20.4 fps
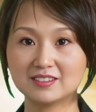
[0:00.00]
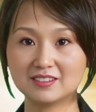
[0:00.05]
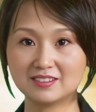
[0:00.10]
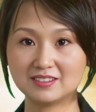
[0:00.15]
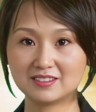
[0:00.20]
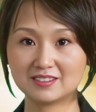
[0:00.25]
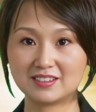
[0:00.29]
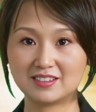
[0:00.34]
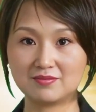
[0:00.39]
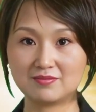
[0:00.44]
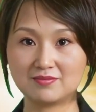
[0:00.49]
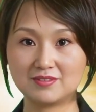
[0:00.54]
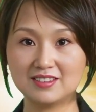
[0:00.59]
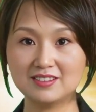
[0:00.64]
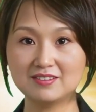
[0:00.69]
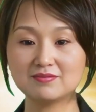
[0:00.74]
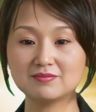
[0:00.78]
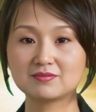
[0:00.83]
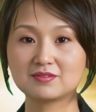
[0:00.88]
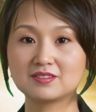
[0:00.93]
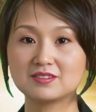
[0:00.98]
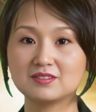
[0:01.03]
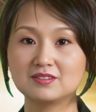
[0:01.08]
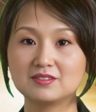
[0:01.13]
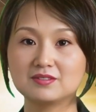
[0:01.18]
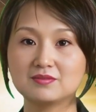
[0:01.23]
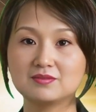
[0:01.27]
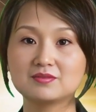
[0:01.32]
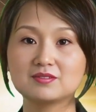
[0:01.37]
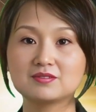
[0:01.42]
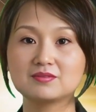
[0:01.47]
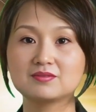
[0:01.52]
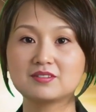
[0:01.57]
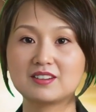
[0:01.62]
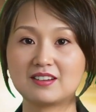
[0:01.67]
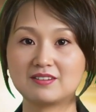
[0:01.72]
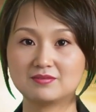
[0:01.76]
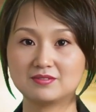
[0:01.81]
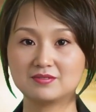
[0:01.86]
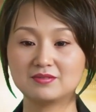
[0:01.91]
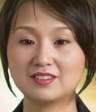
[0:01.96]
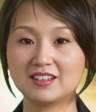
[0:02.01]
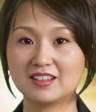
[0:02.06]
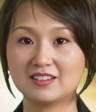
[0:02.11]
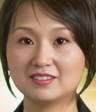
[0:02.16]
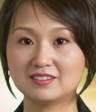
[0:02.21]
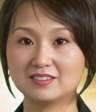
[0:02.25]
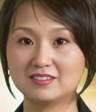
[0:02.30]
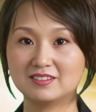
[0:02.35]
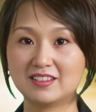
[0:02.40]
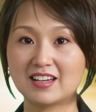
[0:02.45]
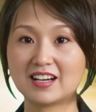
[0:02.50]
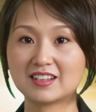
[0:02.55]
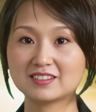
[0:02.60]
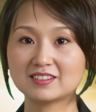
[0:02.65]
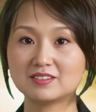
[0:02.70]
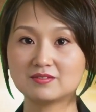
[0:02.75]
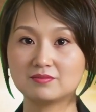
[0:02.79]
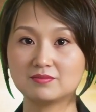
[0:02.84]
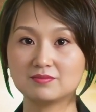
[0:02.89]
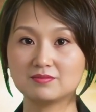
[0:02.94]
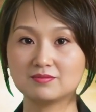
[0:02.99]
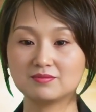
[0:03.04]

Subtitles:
The court in Ho Chi Minh City, Vietnam,